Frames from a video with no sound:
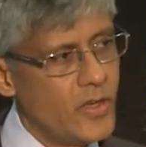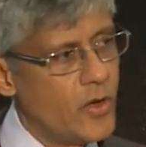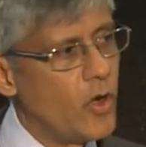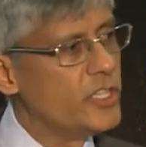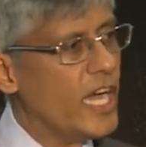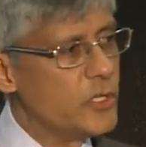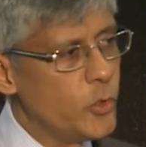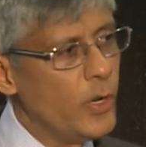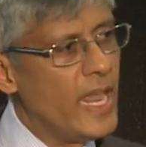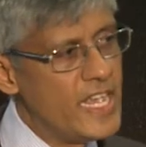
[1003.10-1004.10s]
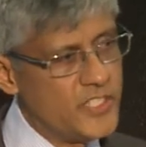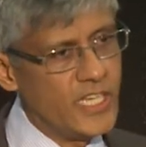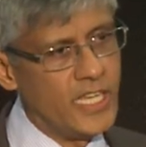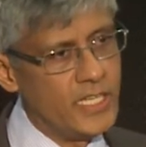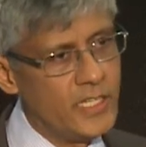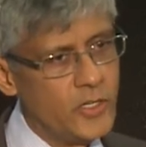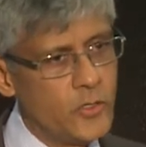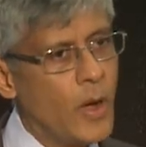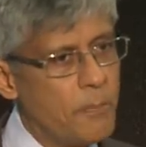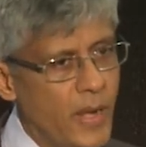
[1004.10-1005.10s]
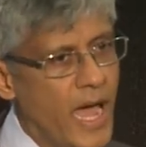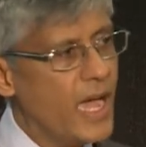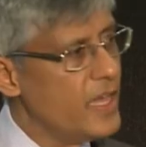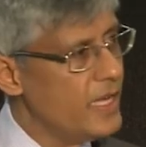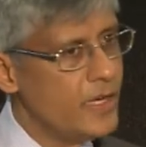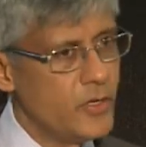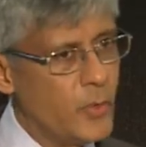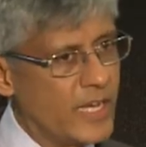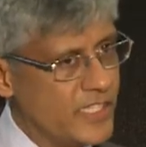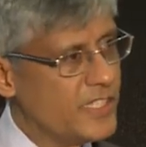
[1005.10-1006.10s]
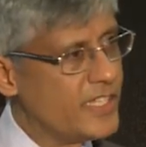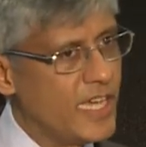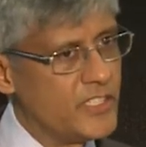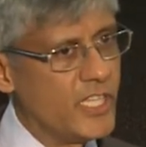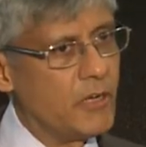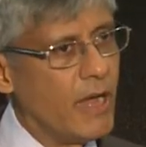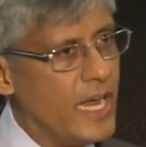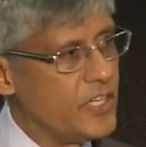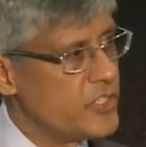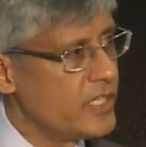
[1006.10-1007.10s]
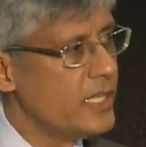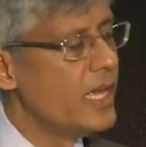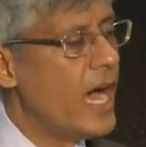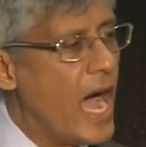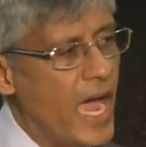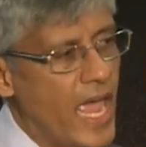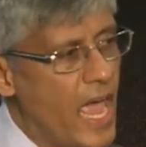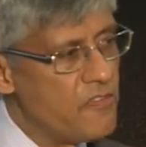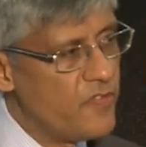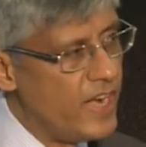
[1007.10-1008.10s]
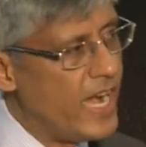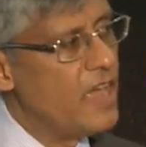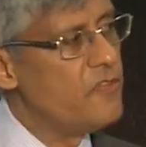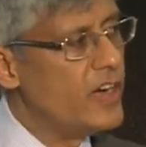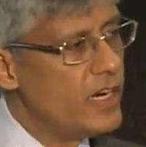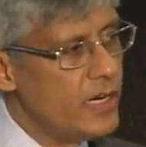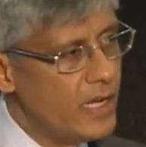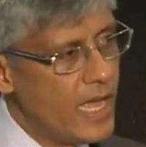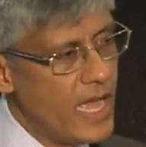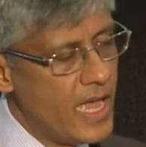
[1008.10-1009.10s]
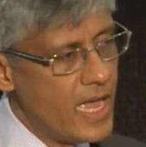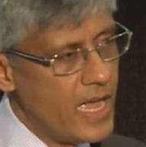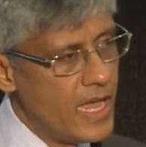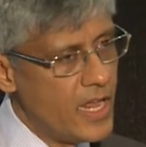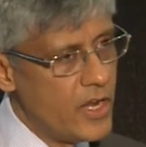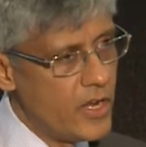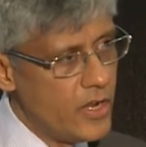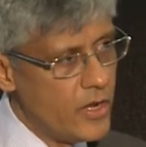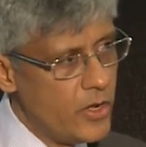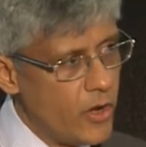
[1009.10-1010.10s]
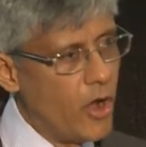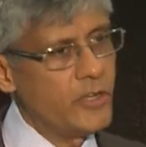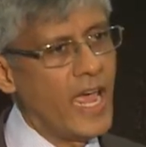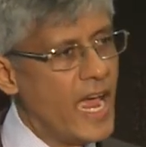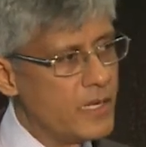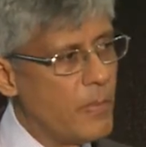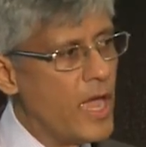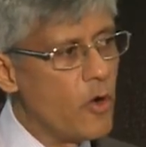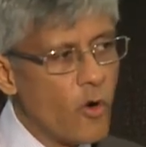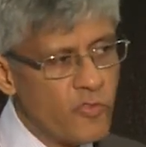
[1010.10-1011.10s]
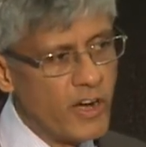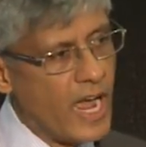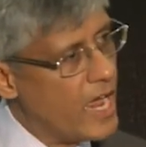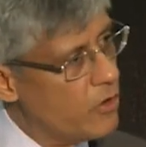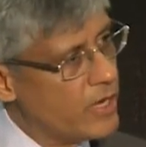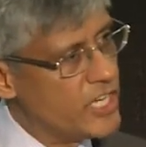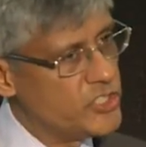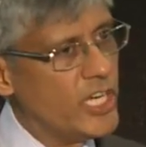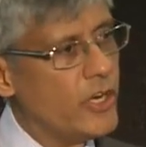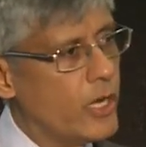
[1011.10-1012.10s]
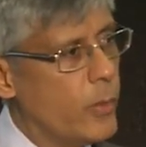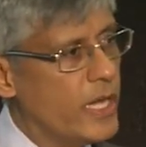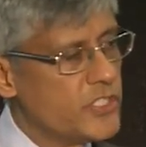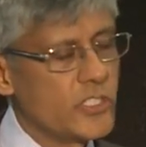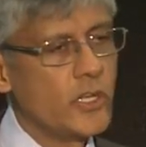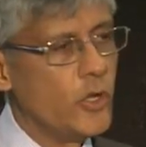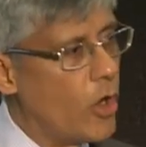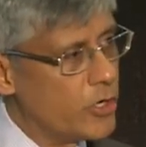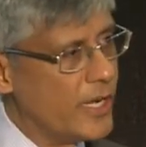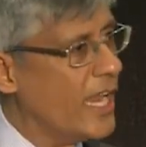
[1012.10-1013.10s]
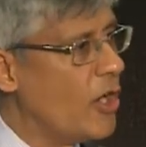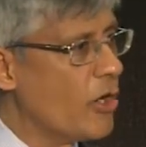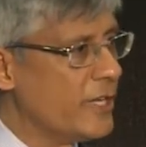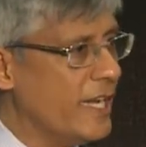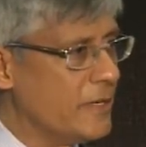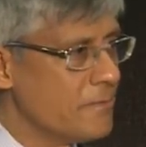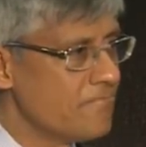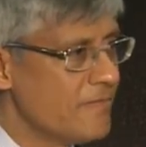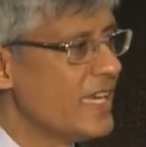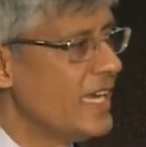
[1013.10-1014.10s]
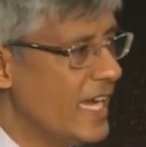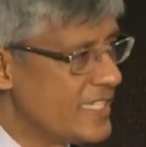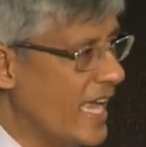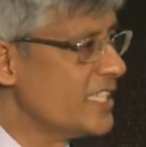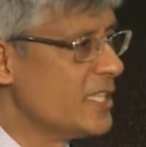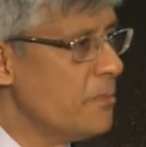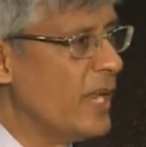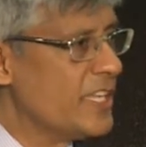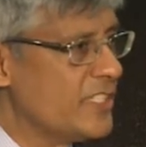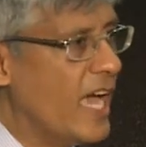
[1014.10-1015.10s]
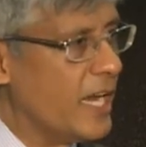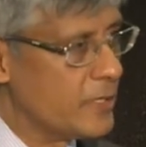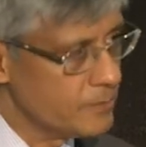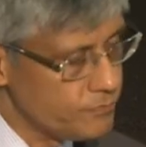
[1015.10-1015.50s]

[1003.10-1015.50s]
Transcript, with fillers: or they are too lazy to apply to exercise their rights. I have never not had my over allocation request not allotted. It's as simple as that.